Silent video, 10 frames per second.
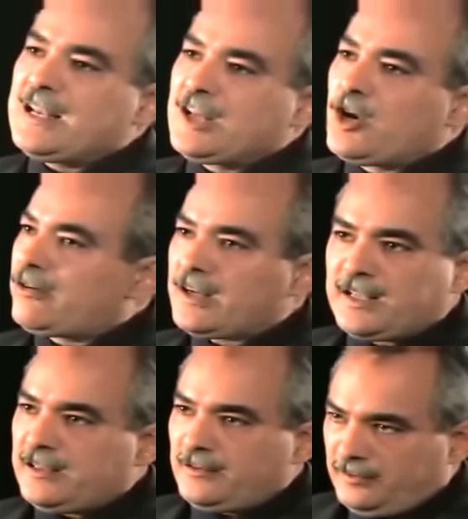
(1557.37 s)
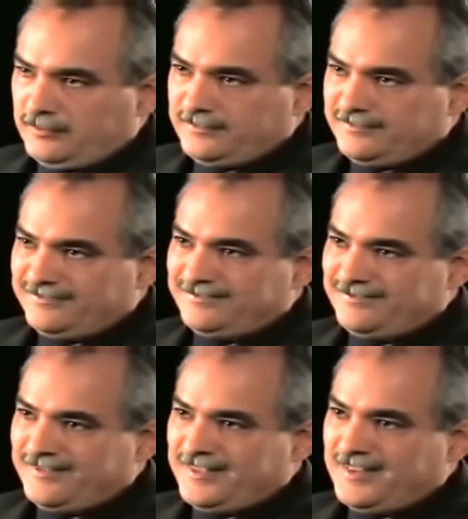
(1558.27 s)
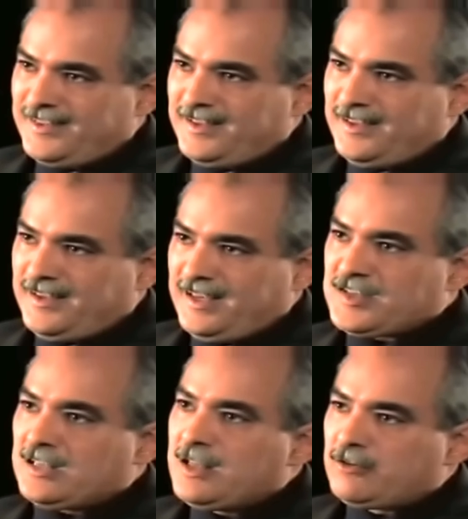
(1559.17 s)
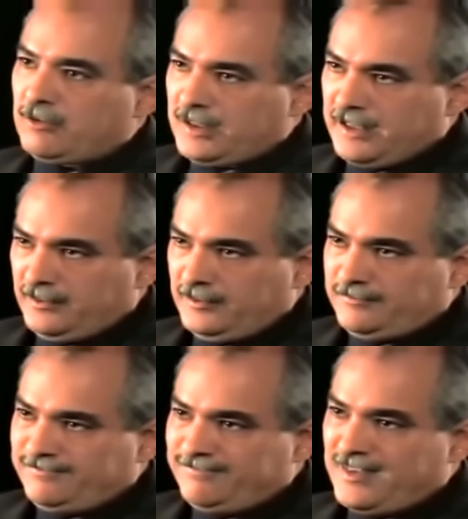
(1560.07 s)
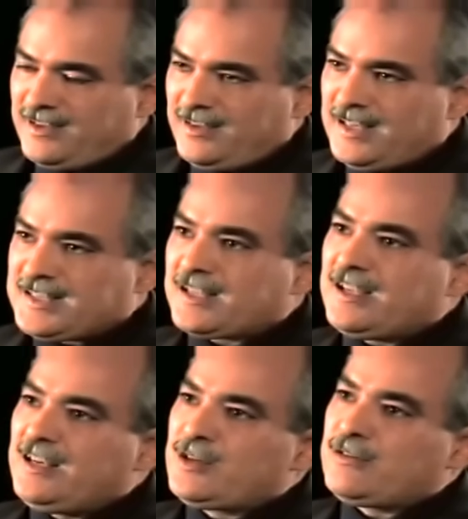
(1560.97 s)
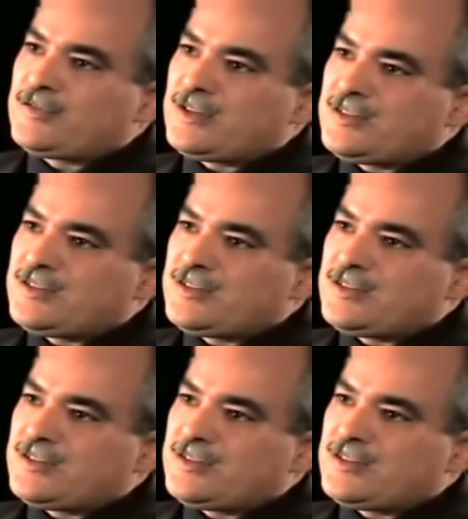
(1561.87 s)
allegoric kill. It's a literal kill. It's the killing of